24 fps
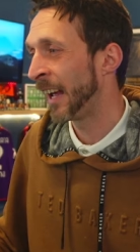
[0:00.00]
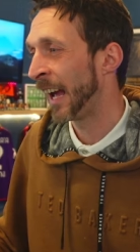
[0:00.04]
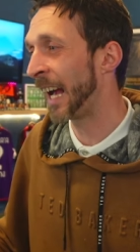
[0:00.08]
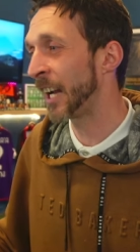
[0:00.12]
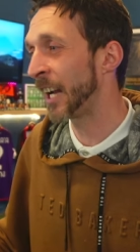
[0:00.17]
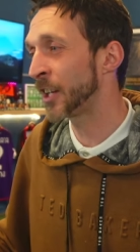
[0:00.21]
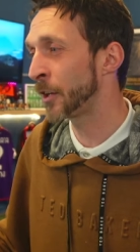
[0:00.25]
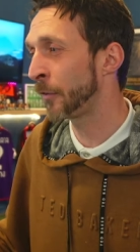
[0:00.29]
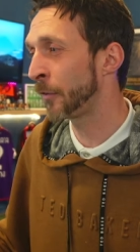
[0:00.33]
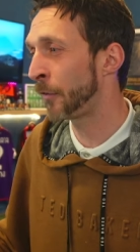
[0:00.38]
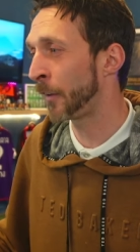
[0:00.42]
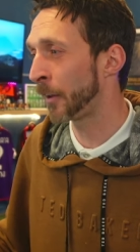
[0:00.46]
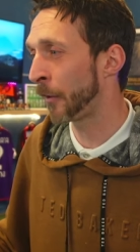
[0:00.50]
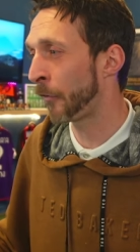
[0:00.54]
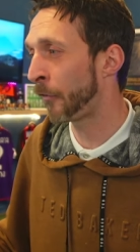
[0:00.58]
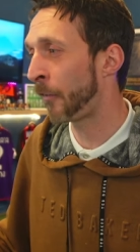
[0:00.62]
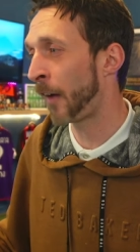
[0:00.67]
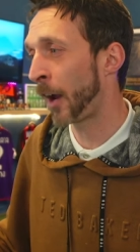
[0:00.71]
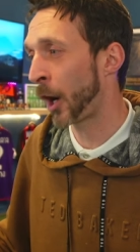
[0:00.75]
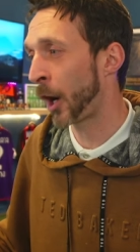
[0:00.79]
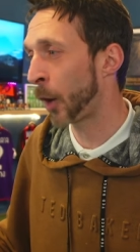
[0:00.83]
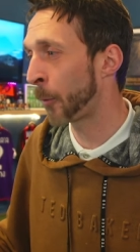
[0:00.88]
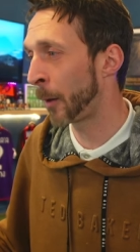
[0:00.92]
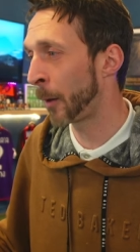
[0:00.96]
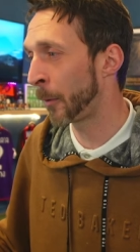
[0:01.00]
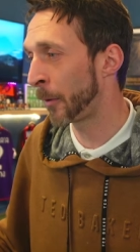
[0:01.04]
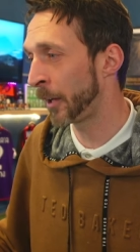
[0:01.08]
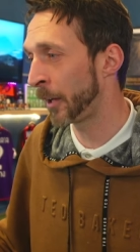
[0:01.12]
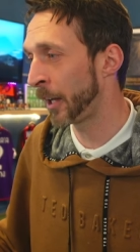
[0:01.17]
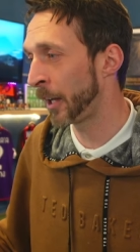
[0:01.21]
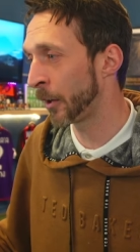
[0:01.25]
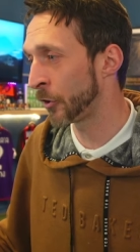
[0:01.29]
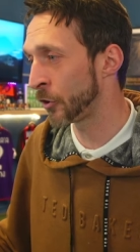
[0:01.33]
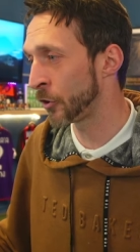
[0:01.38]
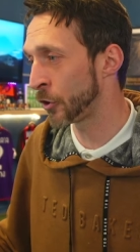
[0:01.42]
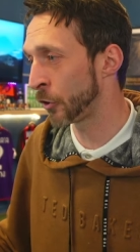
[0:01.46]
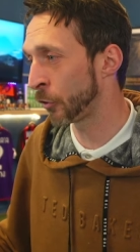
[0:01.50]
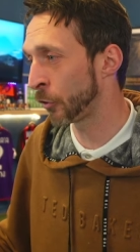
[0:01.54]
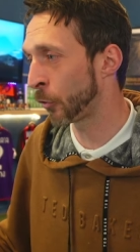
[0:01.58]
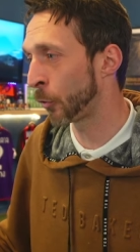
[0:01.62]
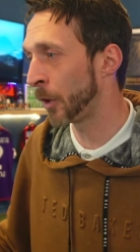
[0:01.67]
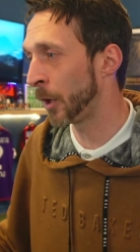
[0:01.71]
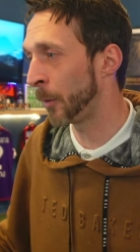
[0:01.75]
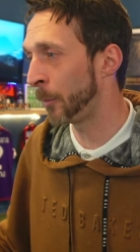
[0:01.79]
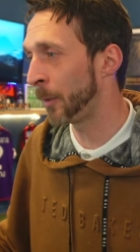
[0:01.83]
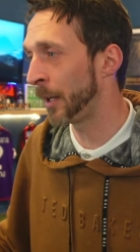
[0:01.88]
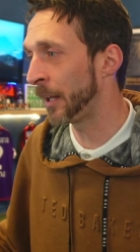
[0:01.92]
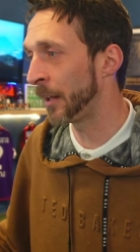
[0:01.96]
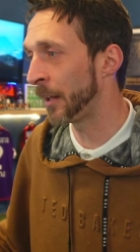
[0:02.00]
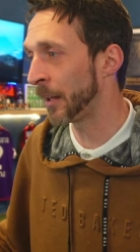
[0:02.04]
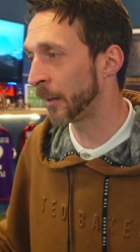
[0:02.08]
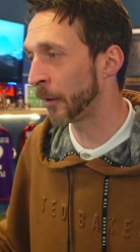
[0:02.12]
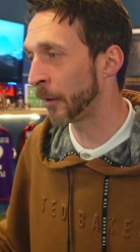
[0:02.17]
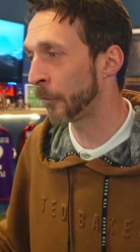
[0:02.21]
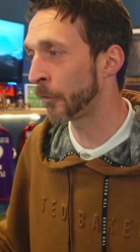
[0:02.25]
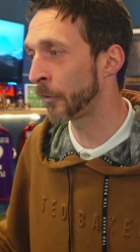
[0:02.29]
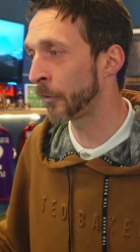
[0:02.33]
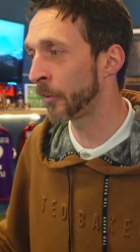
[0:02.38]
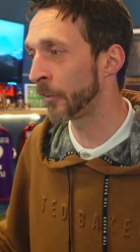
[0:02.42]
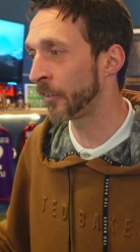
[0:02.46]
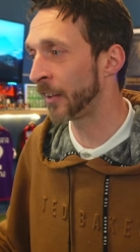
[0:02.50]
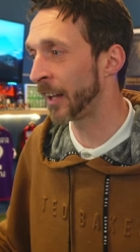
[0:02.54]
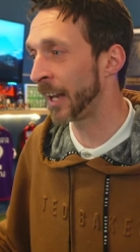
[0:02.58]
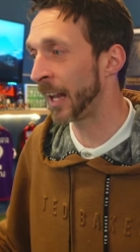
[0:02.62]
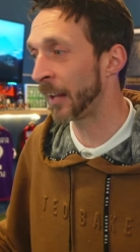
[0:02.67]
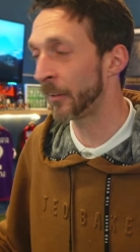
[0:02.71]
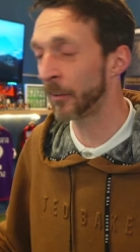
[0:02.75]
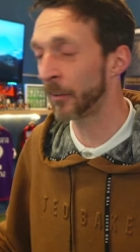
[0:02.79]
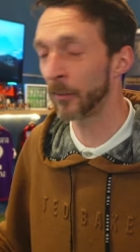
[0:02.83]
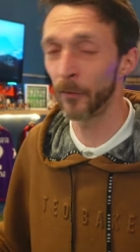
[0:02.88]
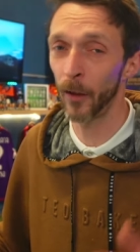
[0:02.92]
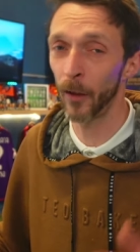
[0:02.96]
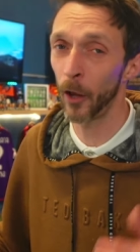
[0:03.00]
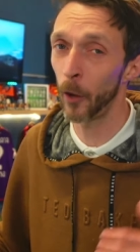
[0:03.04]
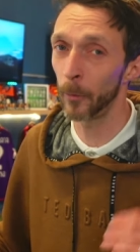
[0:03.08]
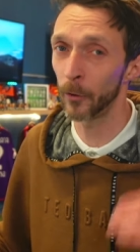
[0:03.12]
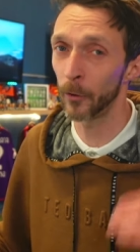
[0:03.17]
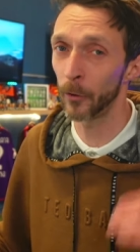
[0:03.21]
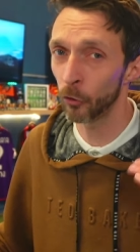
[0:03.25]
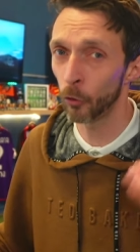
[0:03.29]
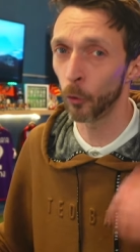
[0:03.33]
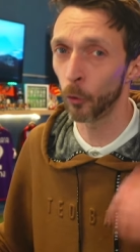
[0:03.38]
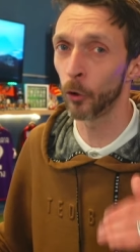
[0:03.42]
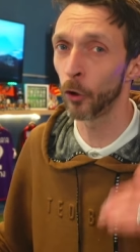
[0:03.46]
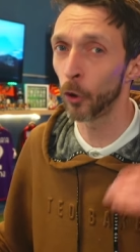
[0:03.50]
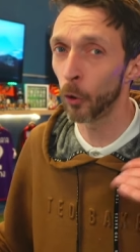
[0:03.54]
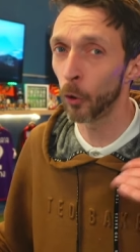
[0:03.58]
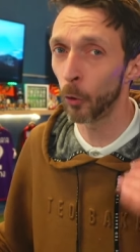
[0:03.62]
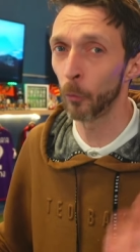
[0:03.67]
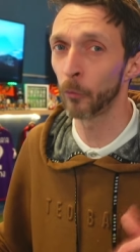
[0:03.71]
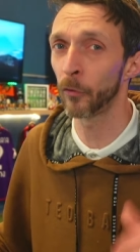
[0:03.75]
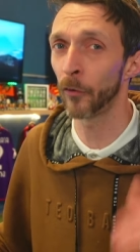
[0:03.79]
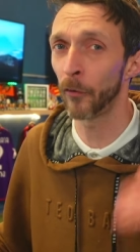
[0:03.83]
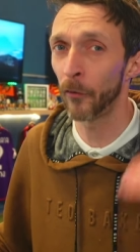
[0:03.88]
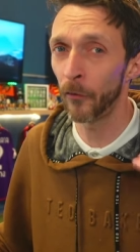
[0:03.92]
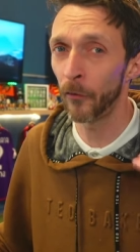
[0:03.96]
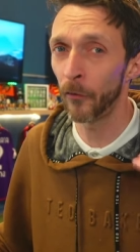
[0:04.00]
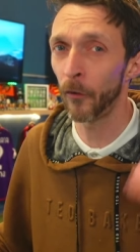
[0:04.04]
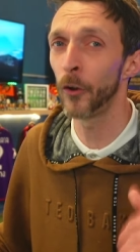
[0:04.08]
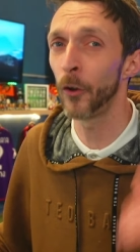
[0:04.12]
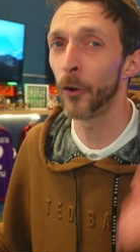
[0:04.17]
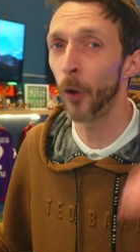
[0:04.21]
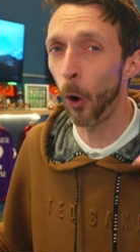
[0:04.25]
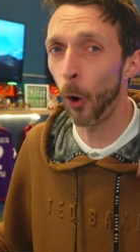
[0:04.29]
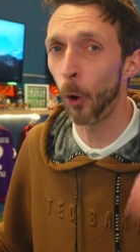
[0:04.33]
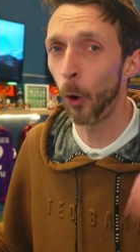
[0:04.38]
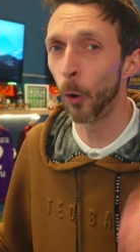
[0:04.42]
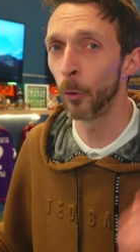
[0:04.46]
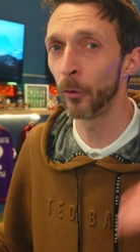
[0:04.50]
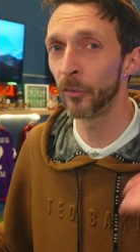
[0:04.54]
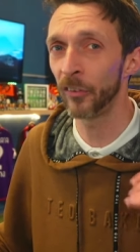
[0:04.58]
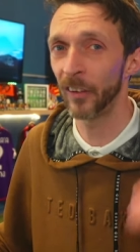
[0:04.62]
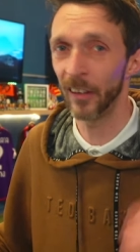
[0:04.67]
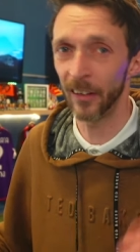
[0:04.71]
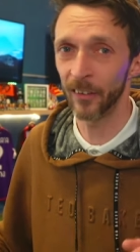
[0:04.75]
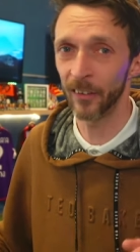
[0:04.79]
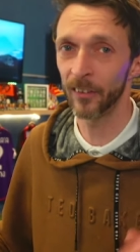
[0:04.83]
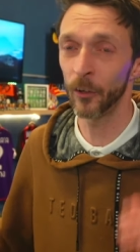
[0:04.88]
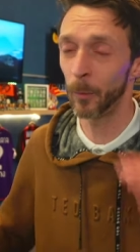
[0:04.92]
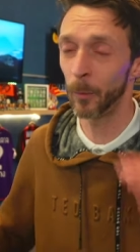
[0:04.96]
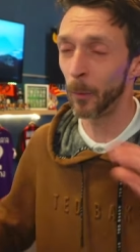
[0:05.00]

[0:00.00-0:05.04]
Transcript: I actually think the firepower here is just going to be the difference. And Aston Villa have been scoring goals for fun all season.